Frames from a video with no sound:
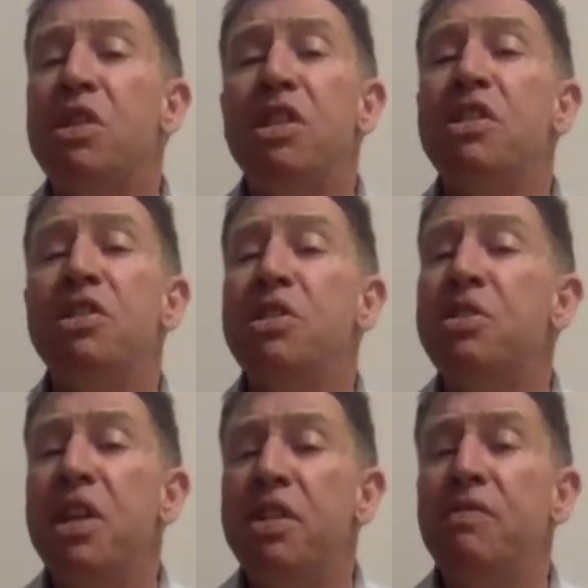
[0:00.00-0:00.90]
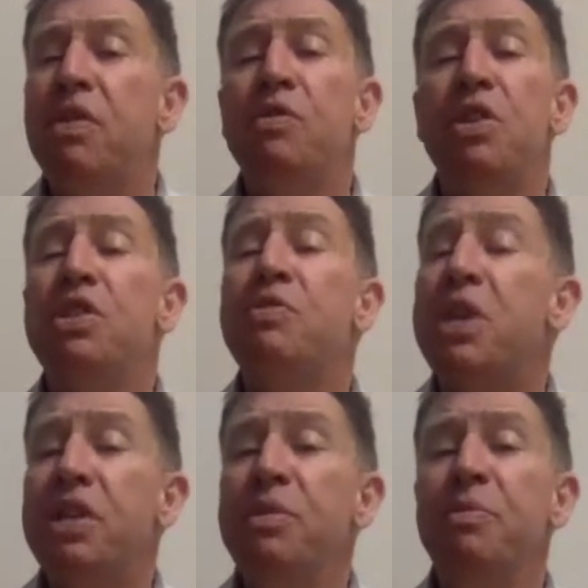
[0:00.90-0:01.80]
is that involves lots of
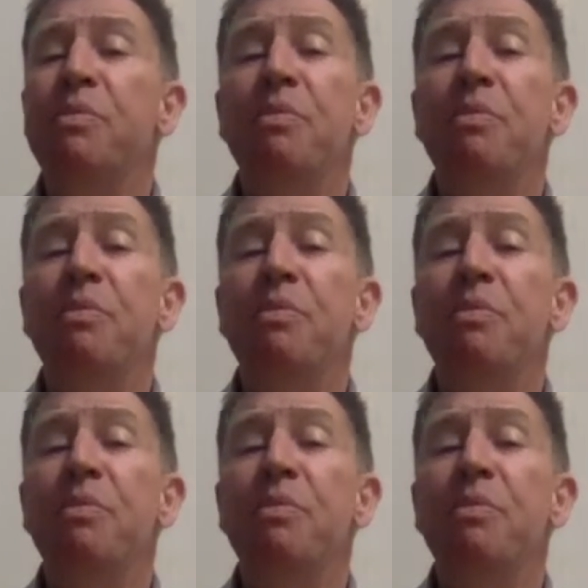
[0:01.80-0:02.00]
data